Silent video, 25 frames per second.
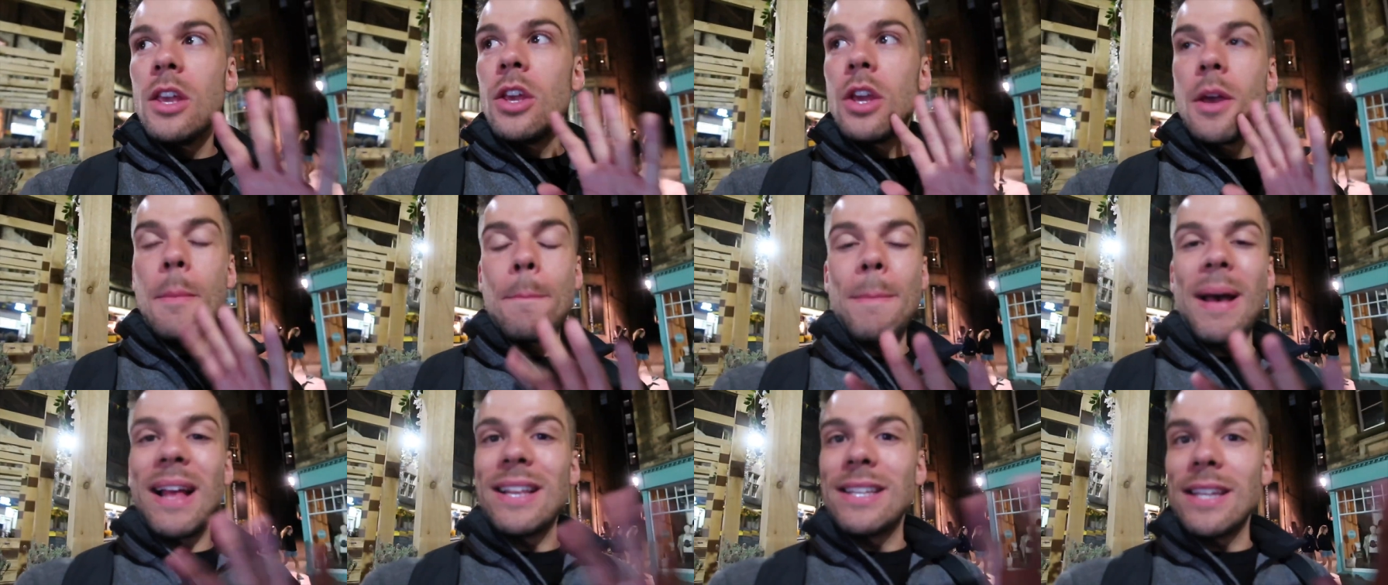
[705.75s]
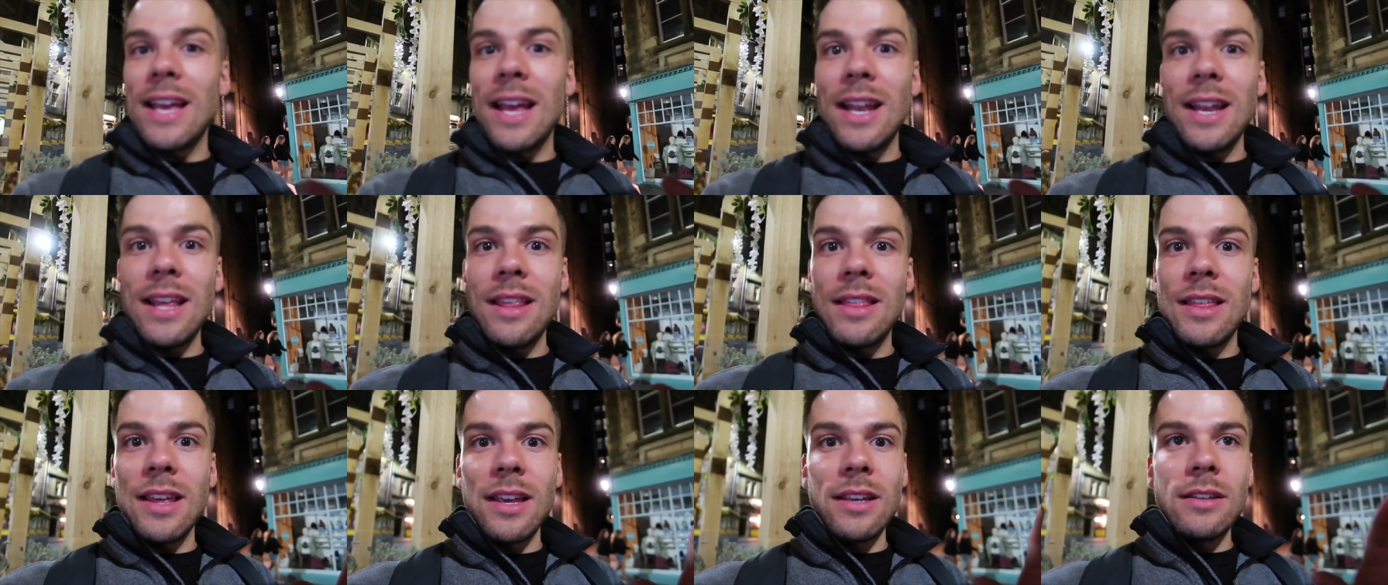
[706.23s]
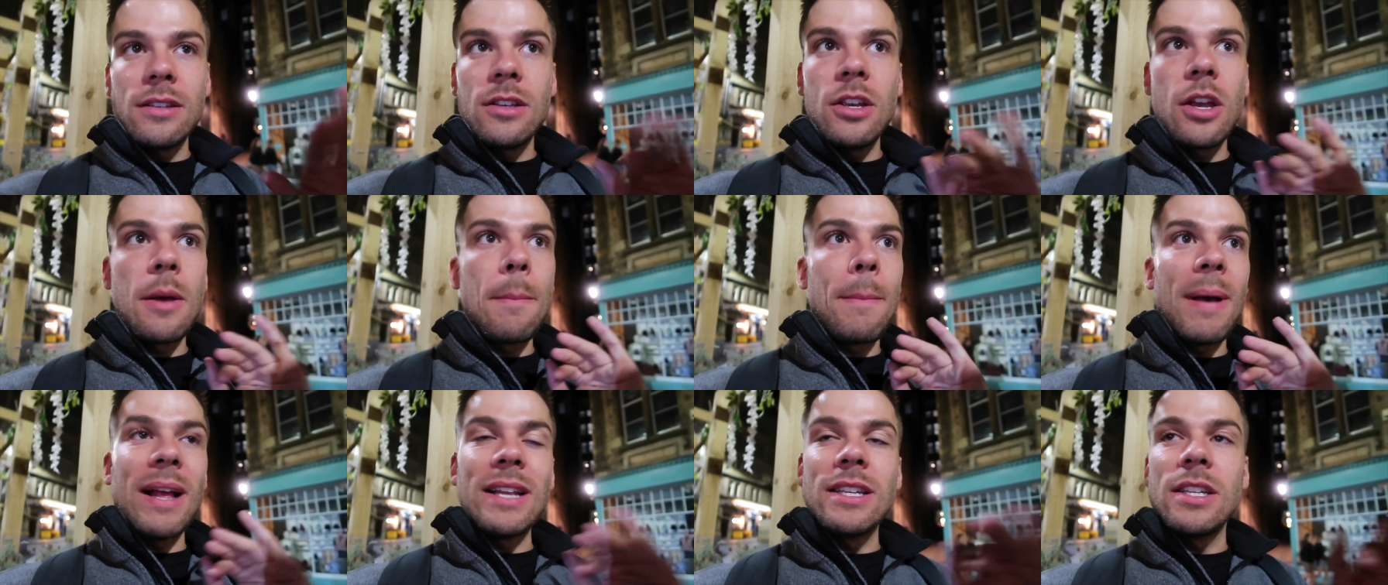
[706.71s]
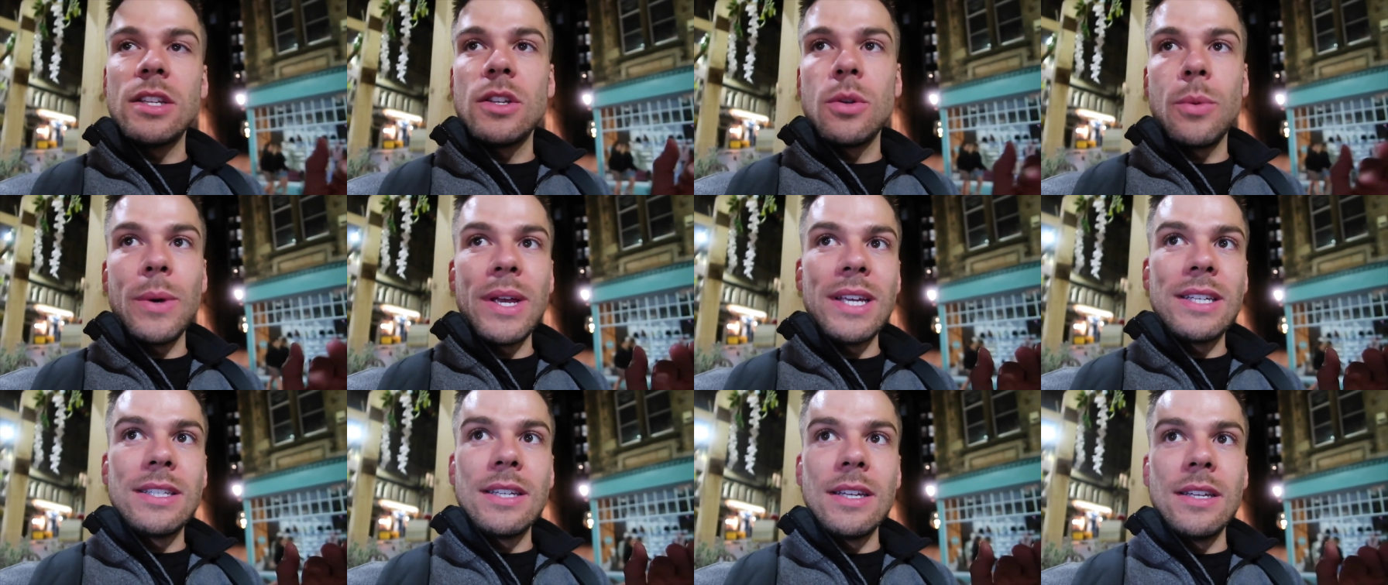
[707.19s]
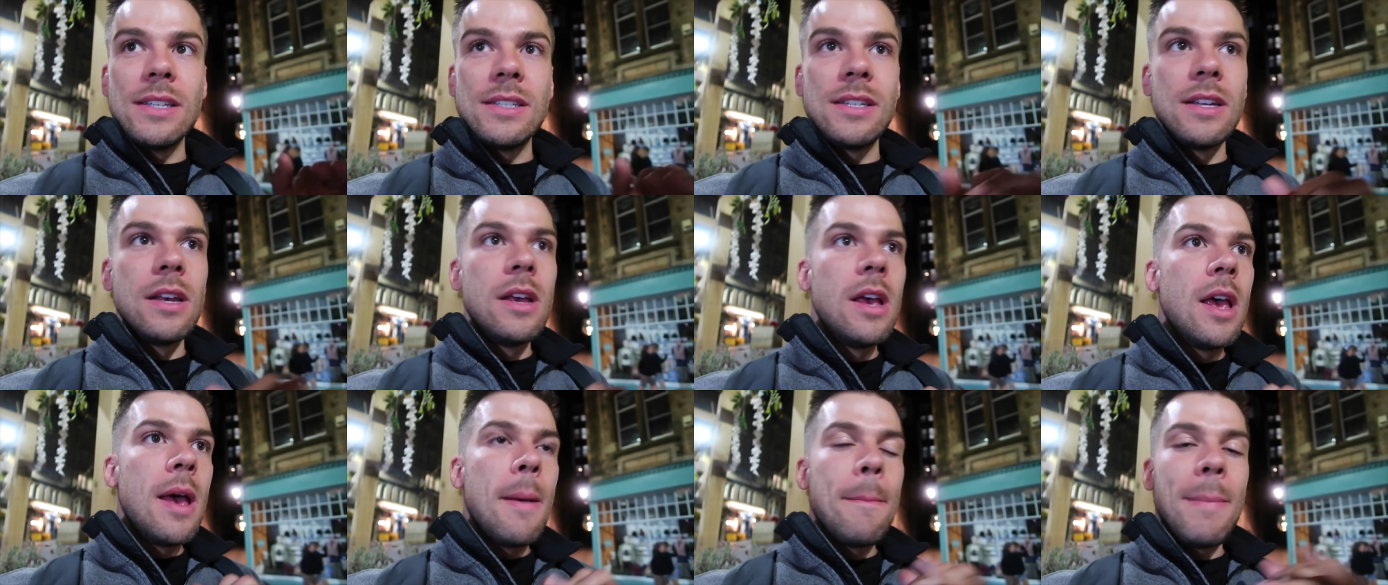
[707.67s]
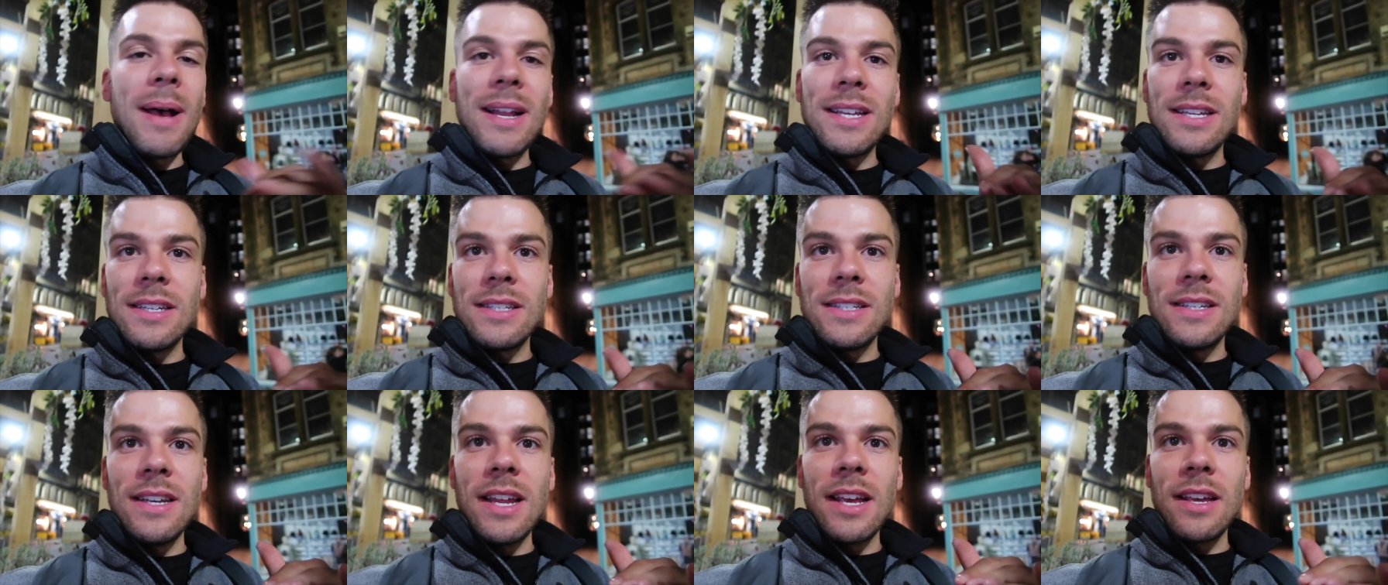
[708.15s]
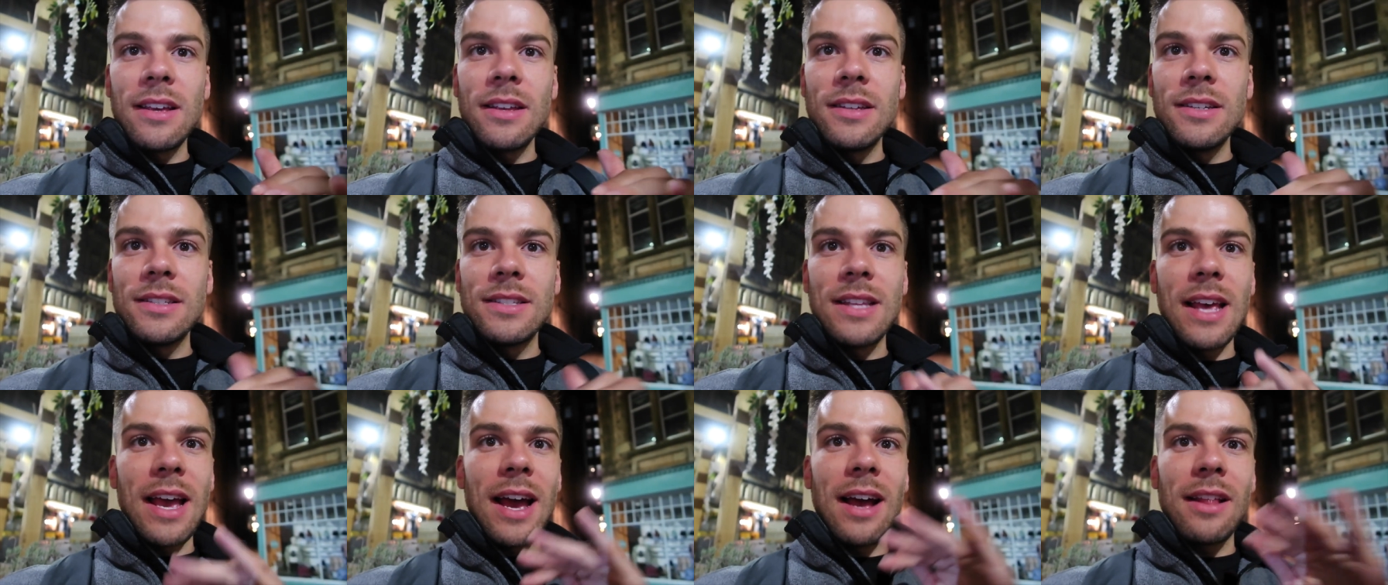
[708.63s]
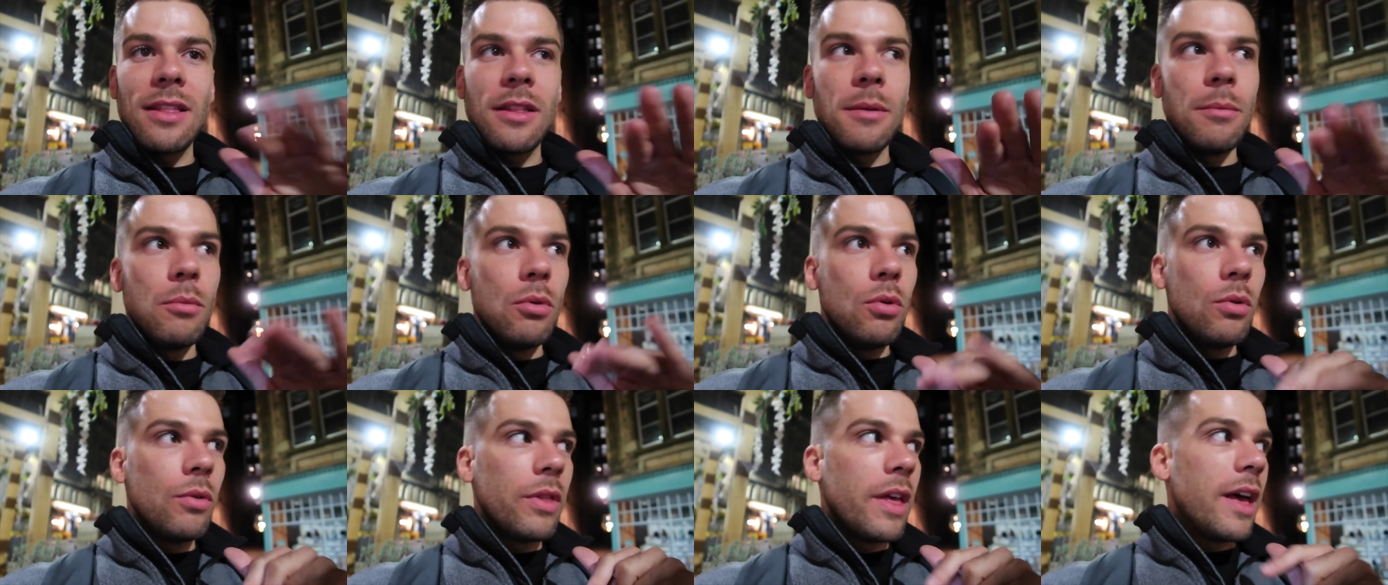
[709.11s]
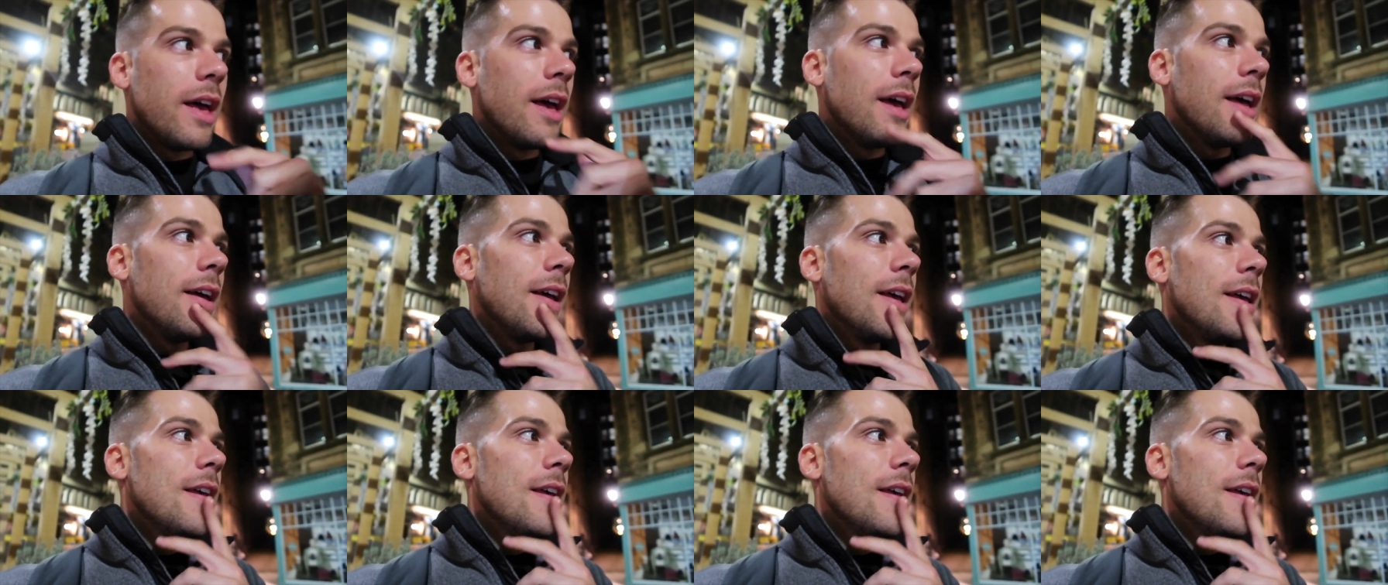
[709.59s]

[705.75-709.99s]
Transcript: You can batter anything. You can batter Twixes, batter Snickers. They have them all there.